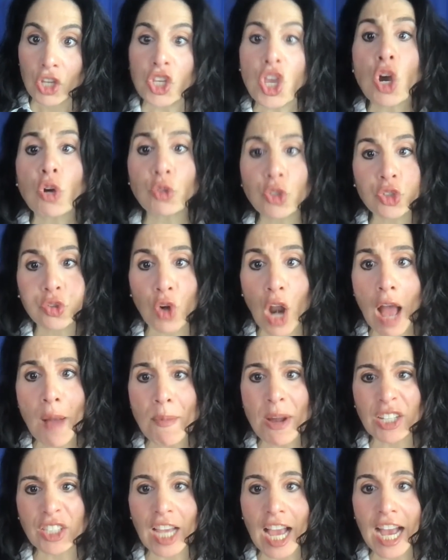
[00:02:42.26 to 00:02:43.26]
You
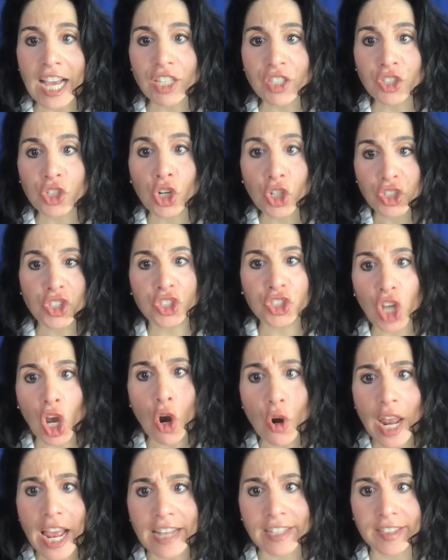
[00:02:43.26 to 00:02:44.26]
traumatized your
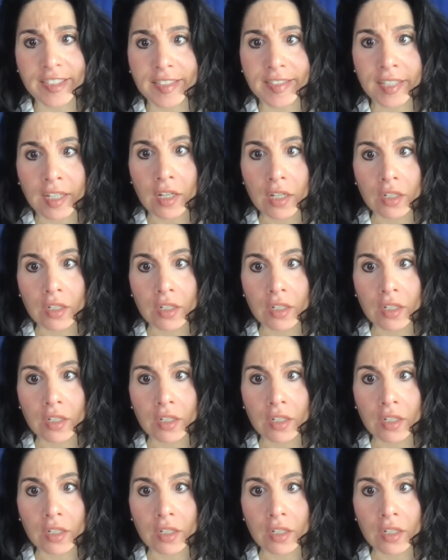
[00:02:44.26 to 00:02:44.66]
students!